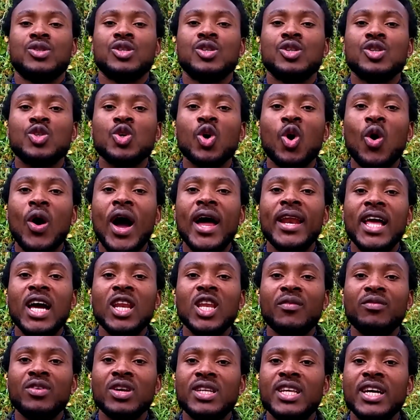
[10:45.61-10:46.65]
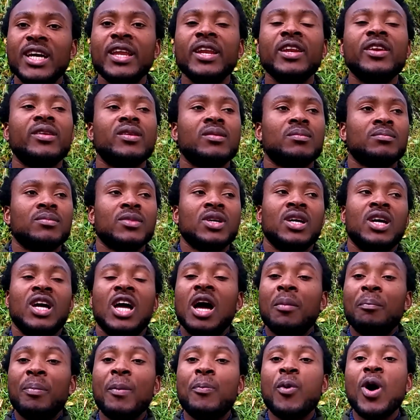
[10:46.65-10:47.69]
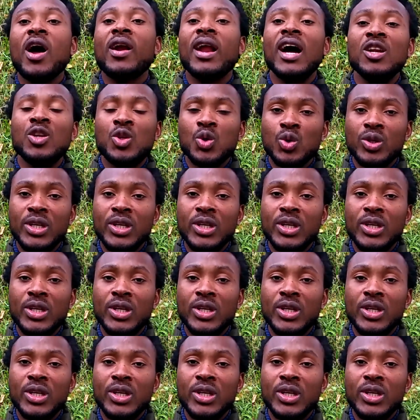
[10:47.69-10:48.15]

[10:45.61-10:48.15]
So at the end of the day, people around you,